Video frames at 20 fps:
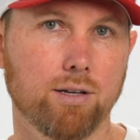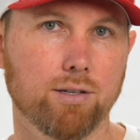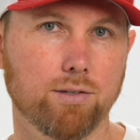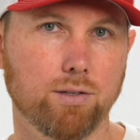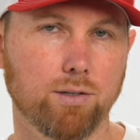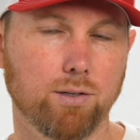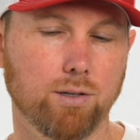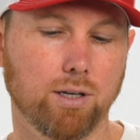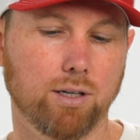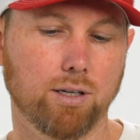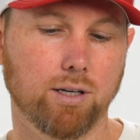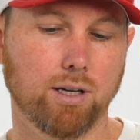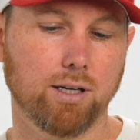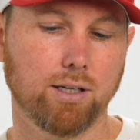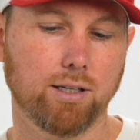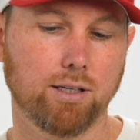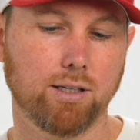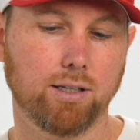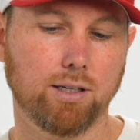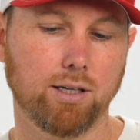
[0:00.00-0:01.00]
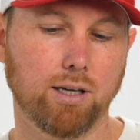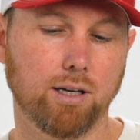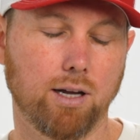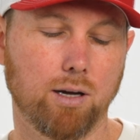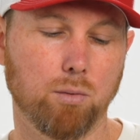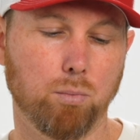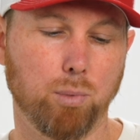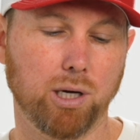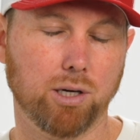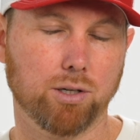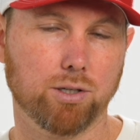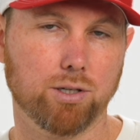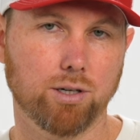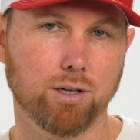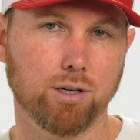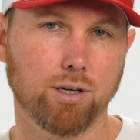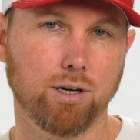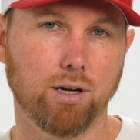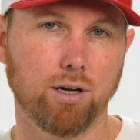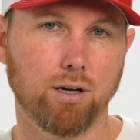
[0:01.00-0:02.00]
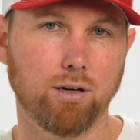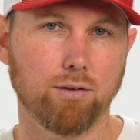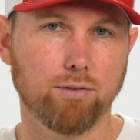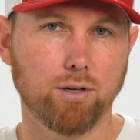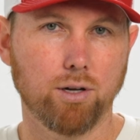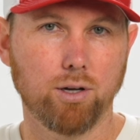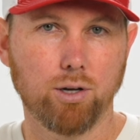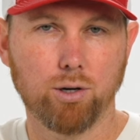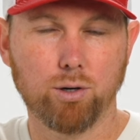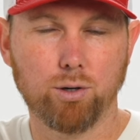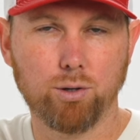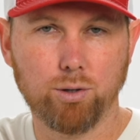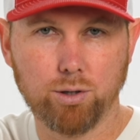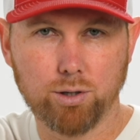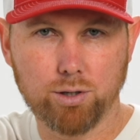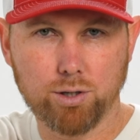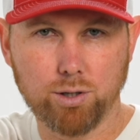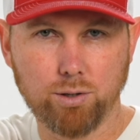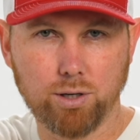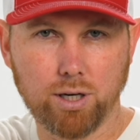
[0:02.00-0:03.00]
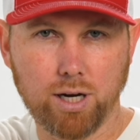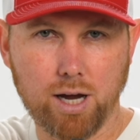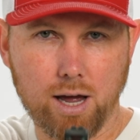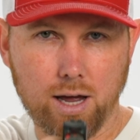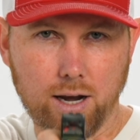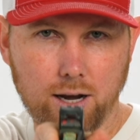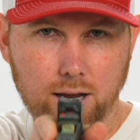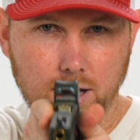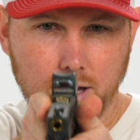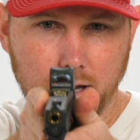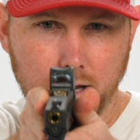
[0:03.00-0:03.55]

so you can get a picture of who you're shooting at